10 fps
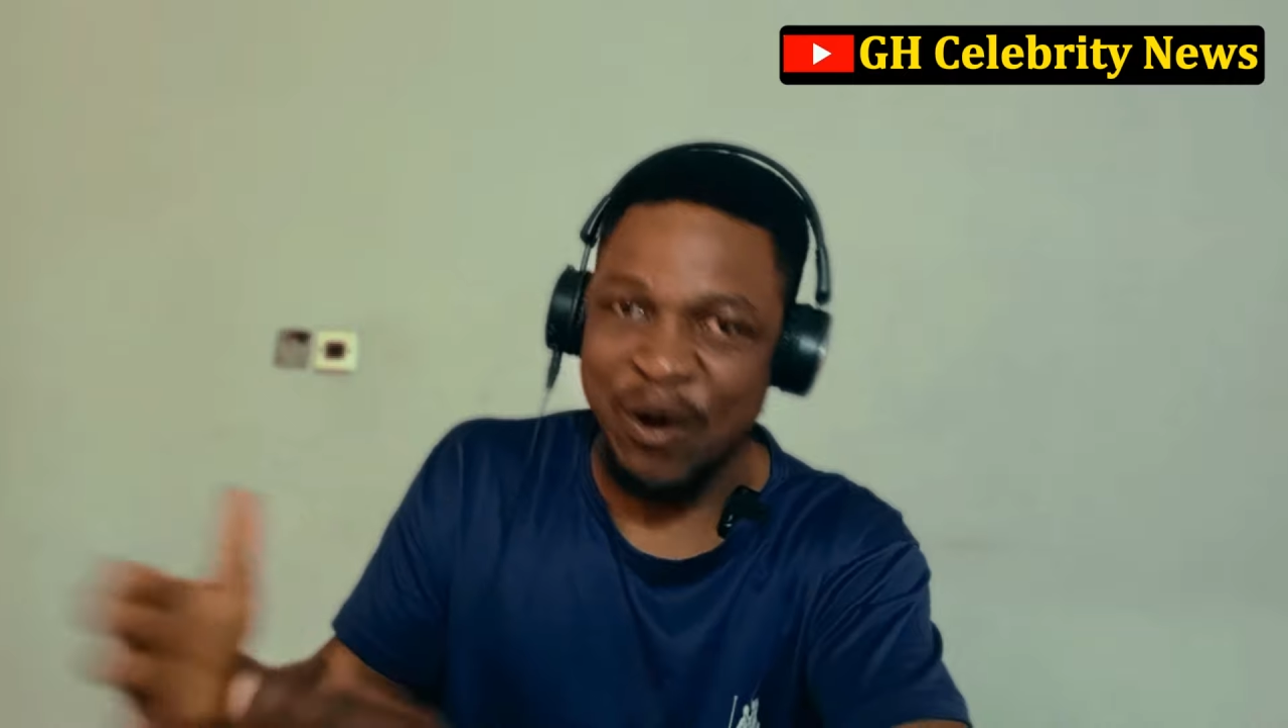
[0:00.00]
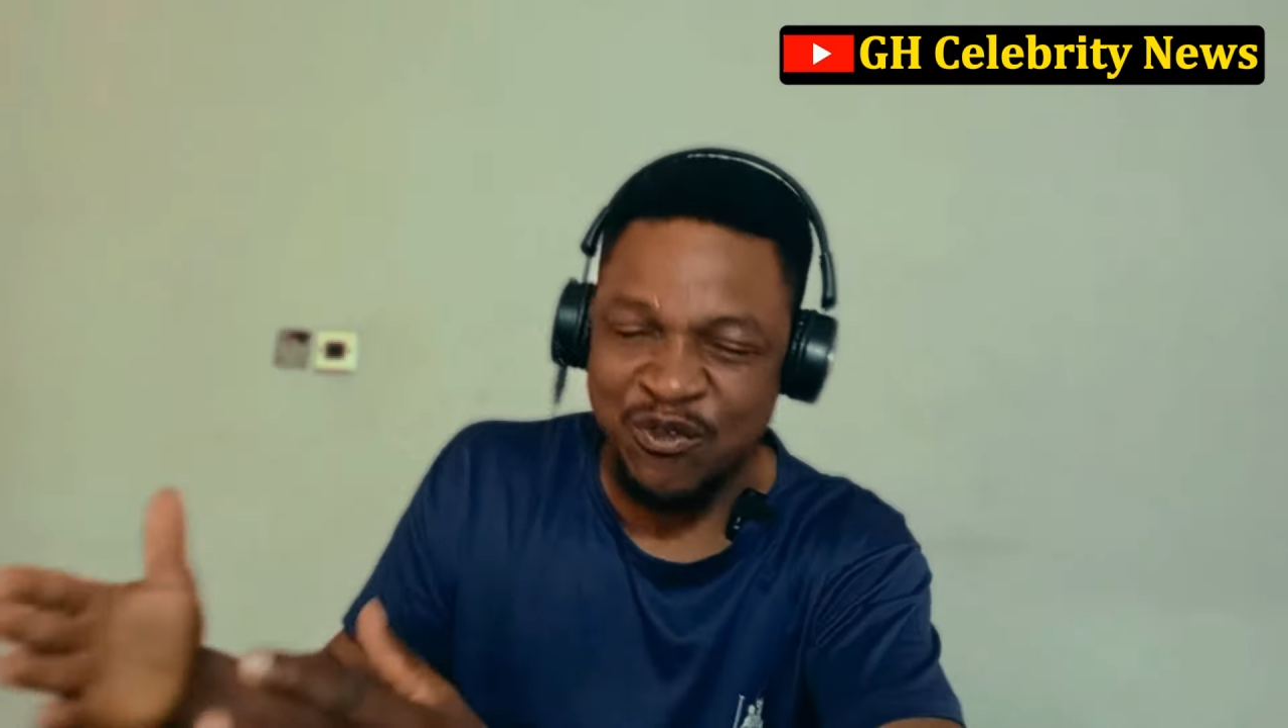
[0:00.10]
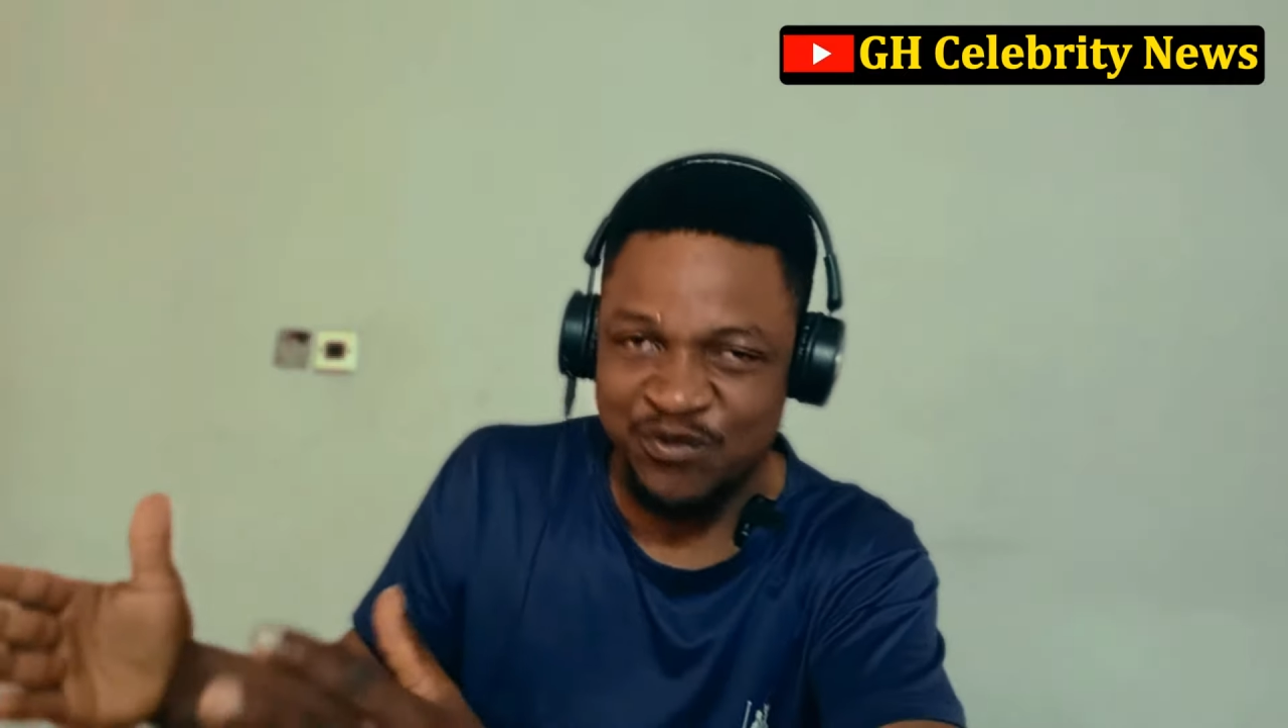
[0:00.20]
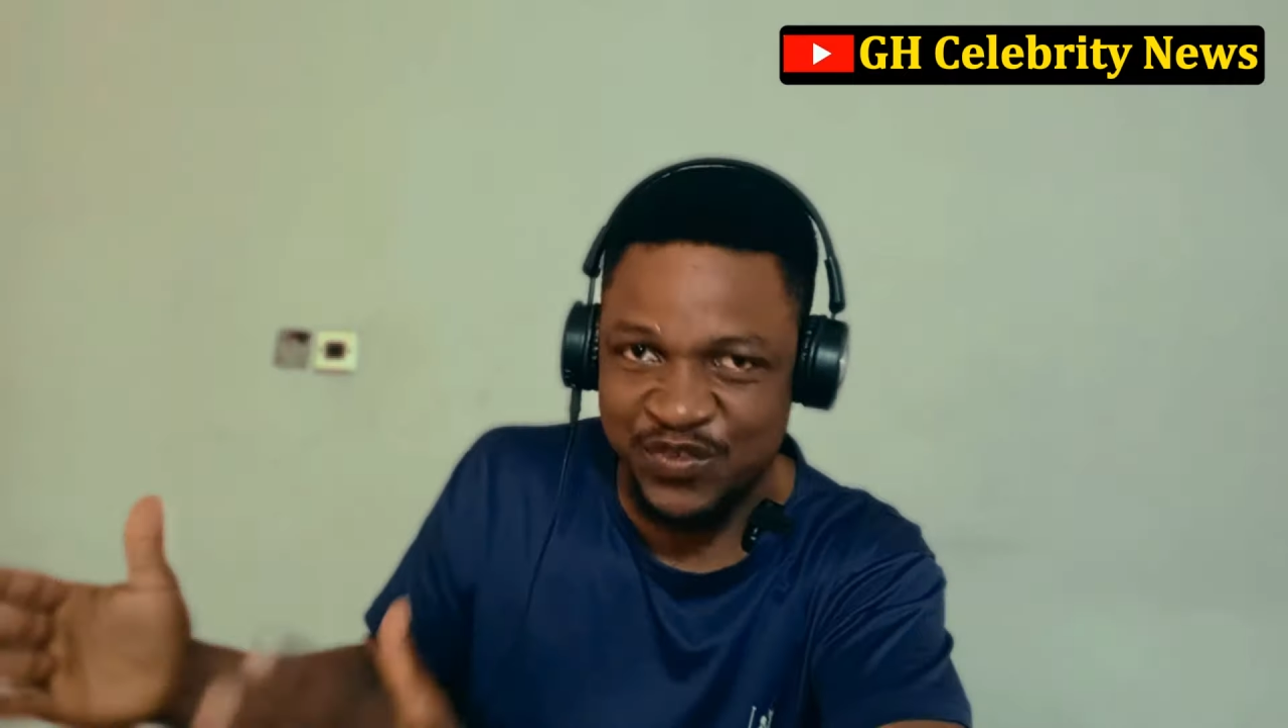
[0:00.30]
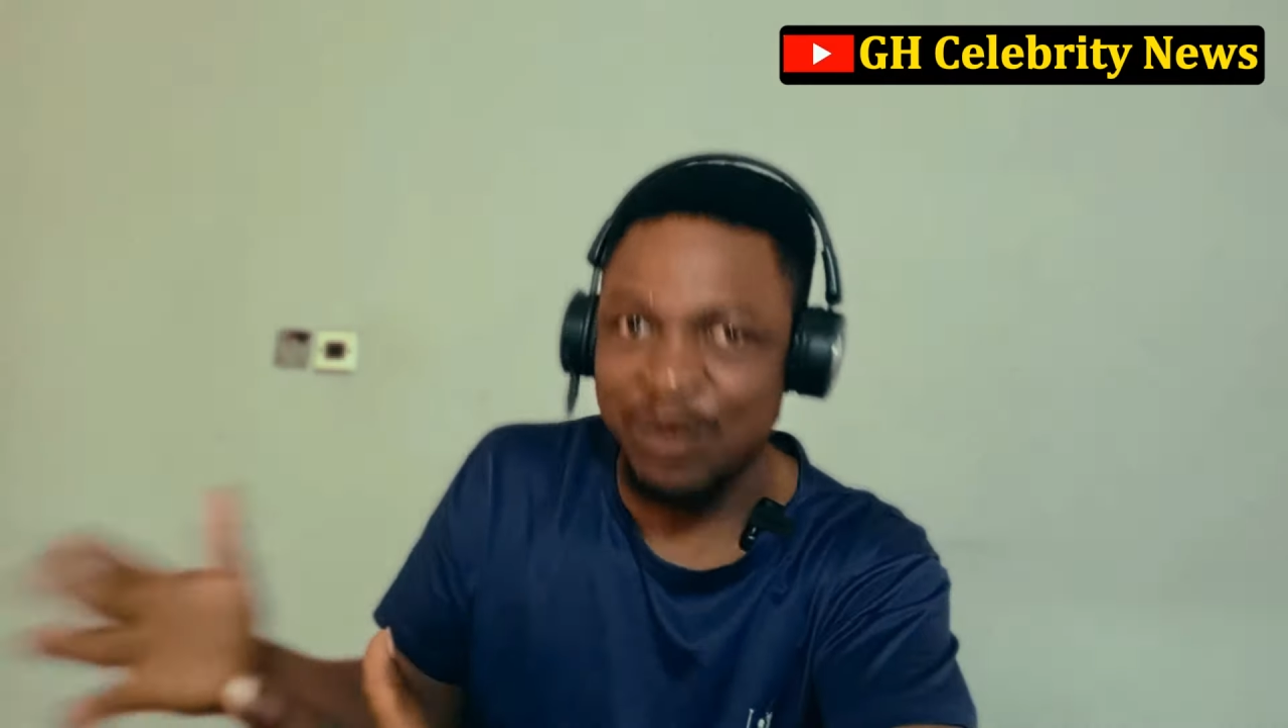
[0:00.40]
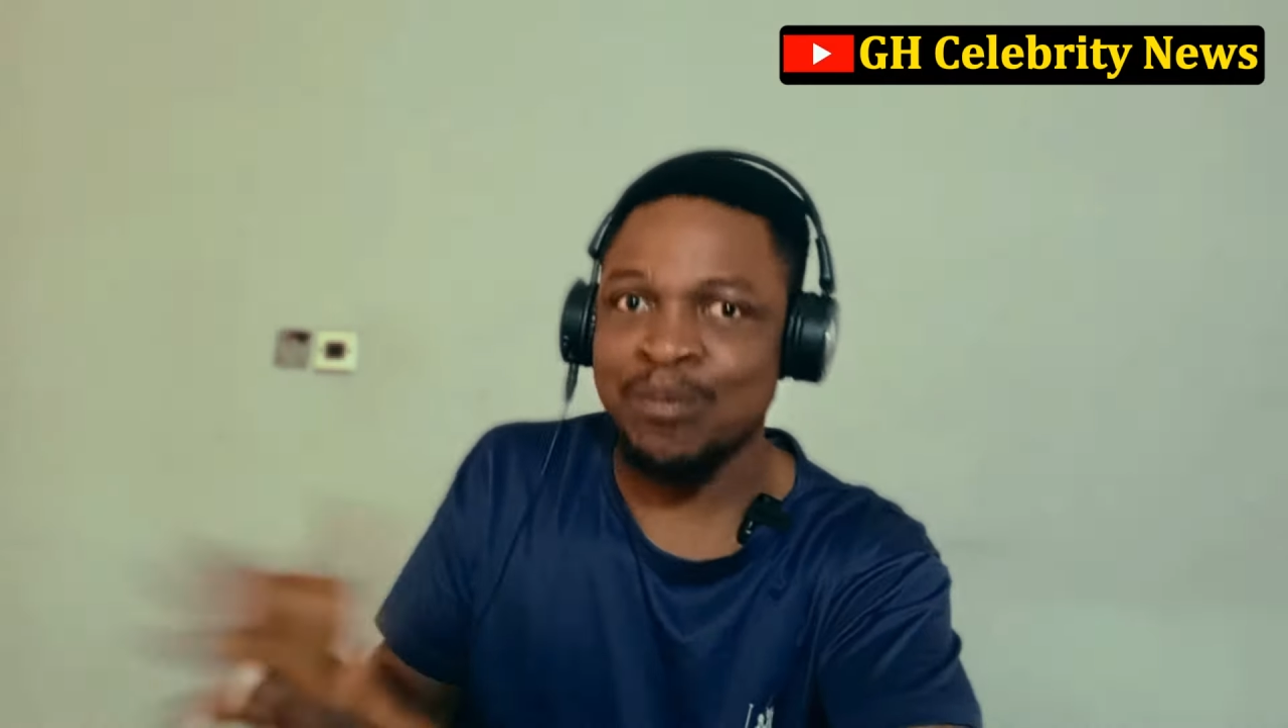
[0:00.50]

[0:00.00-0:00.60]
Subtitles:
unveil